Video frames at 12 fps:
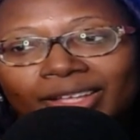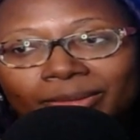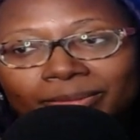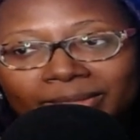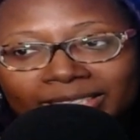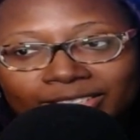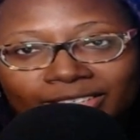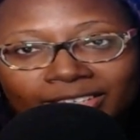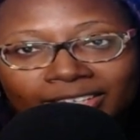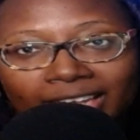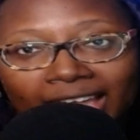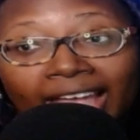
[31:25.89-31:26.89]

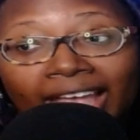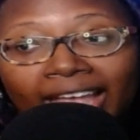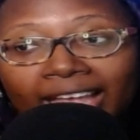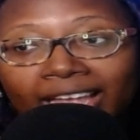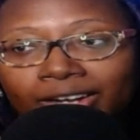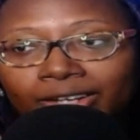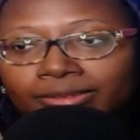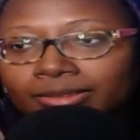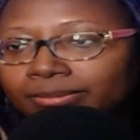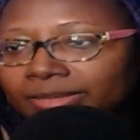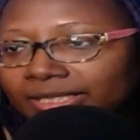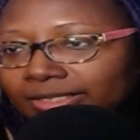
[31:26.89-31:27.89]
Mr. Kang, or
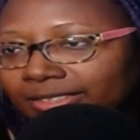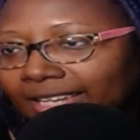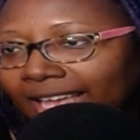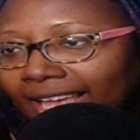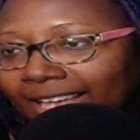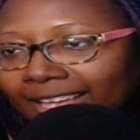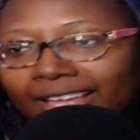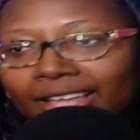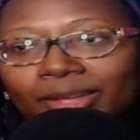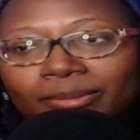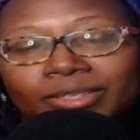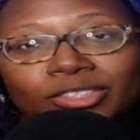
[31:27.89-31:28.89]
Mr. Kang,
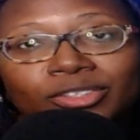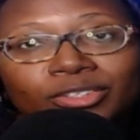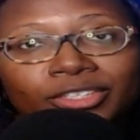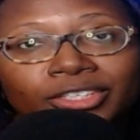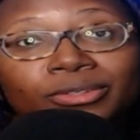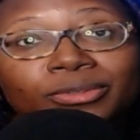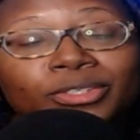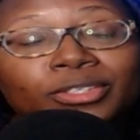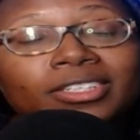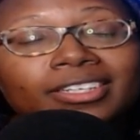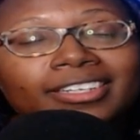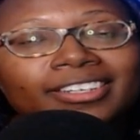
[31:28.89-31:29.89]
Mr. Yu, you
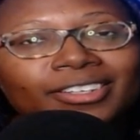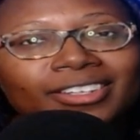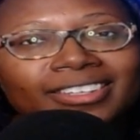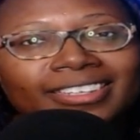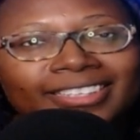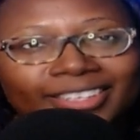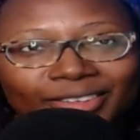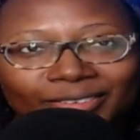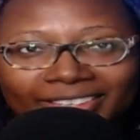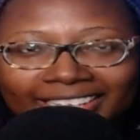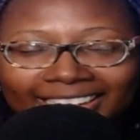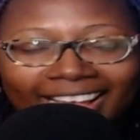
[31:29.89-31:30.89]
look
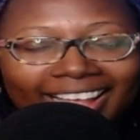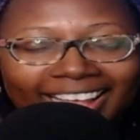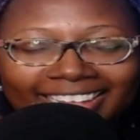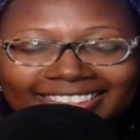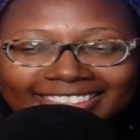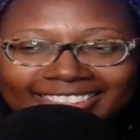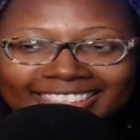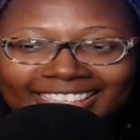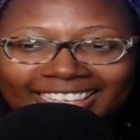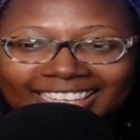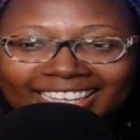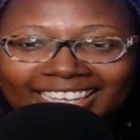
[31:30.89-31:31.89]
really nice."
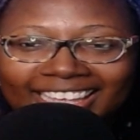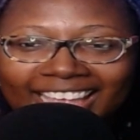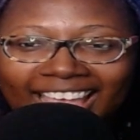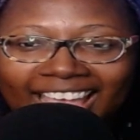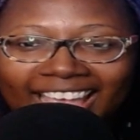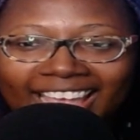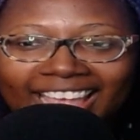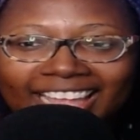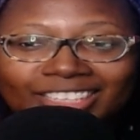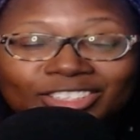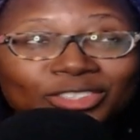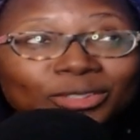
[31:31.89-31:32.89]

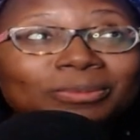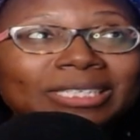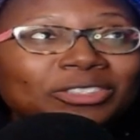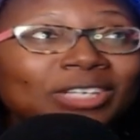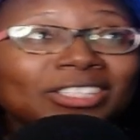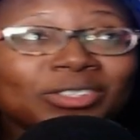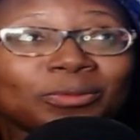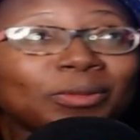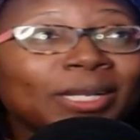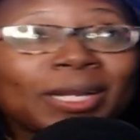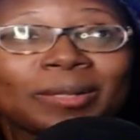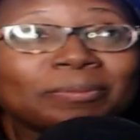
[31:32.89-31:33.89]
And Soomin tries to
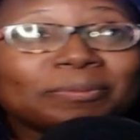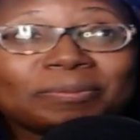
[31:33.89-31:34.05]
run up